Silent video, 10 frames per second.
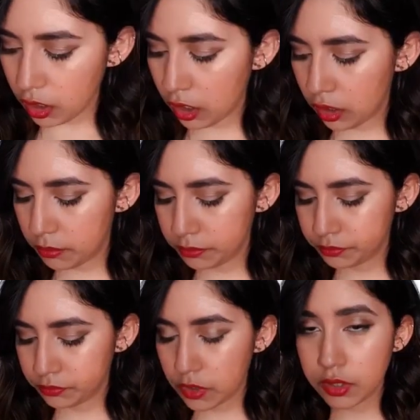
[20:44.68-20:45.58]

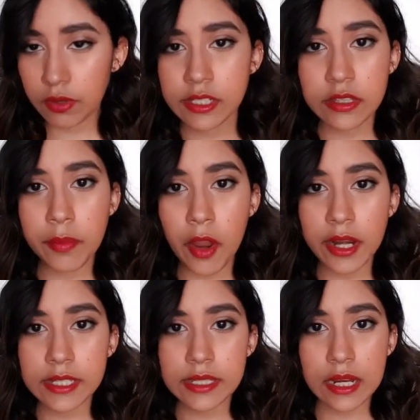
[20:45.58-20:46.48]
The rest of the
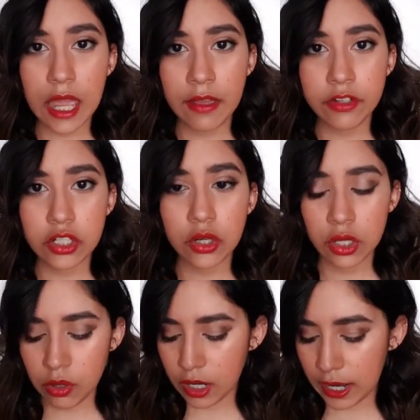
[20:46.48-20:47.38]
products that I have to show
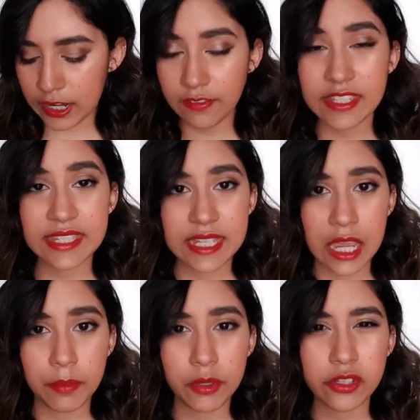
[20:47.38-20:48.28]
you are kind of
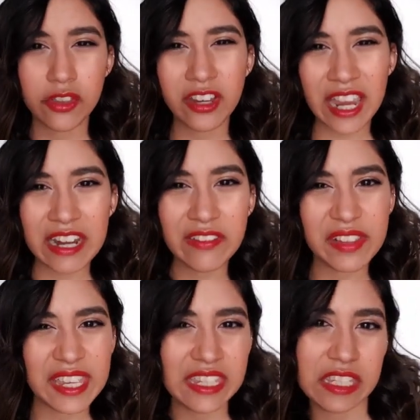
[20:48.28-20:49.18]
samples, so they're kind of
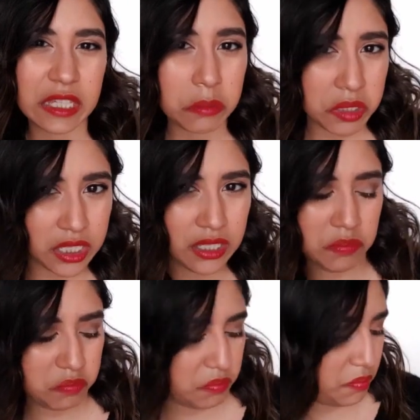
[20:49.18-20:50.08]
like
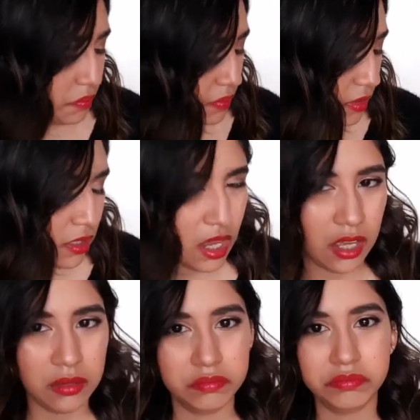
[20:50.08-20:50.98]
gimme
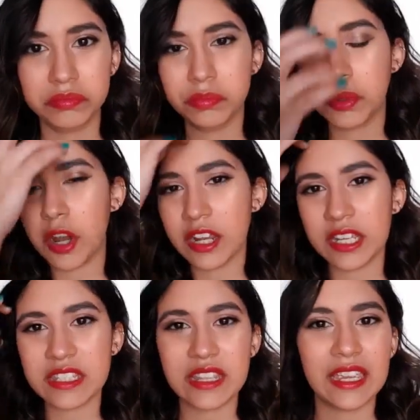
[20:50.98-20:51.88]

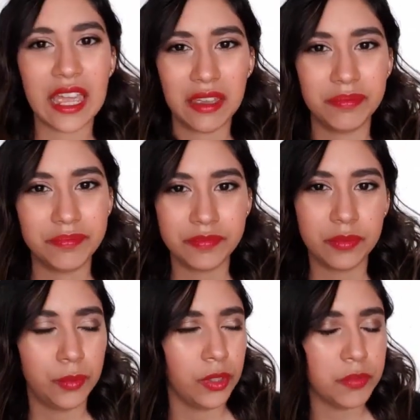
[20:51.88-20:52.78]
products. Like I
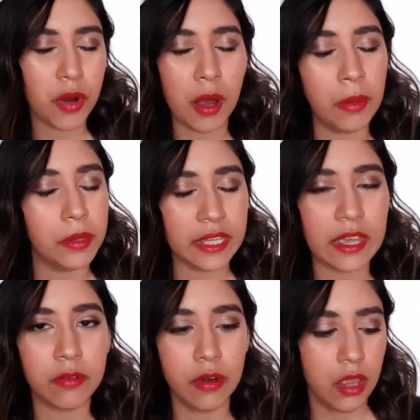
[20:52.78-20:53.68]
will probably
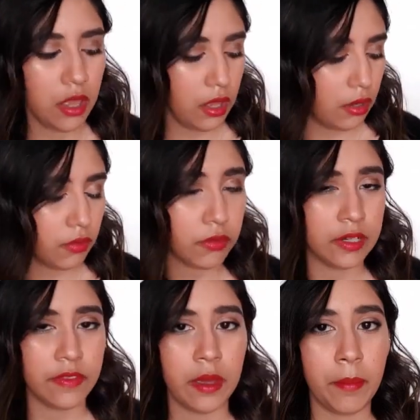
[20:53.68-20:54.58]
get
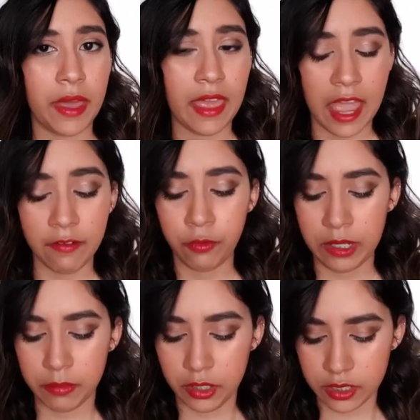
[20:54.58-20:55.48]
rid of them by the
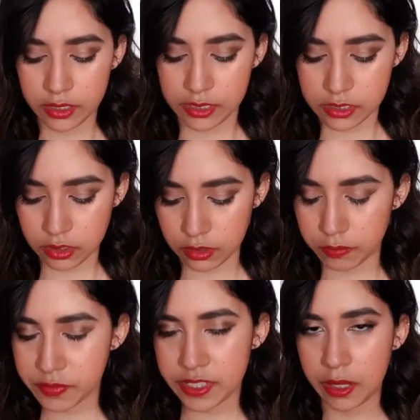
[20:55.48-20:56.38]
halfway mark because
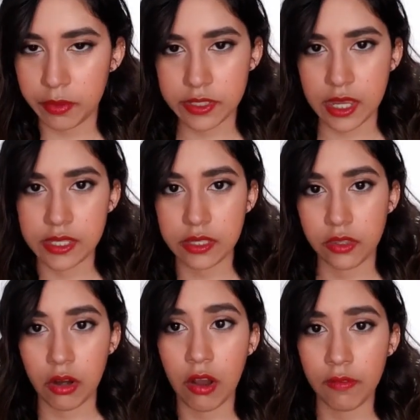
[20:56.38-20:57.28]
they're sample size
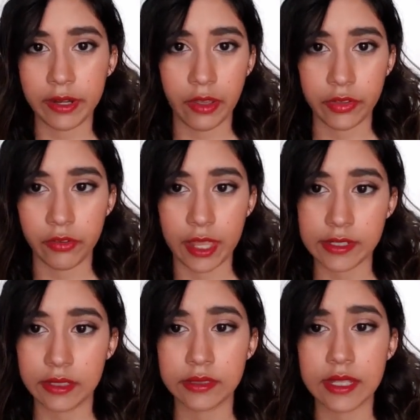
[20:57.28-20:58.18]
and they're already on their
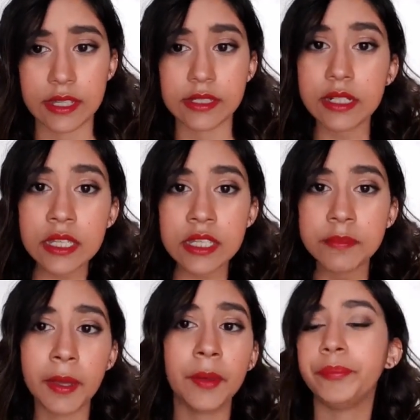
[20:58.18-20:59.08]
last legs as it
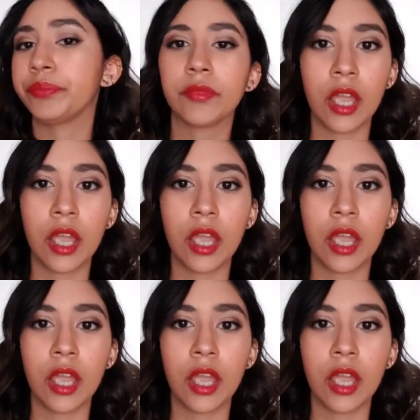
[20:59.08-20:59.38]
is, but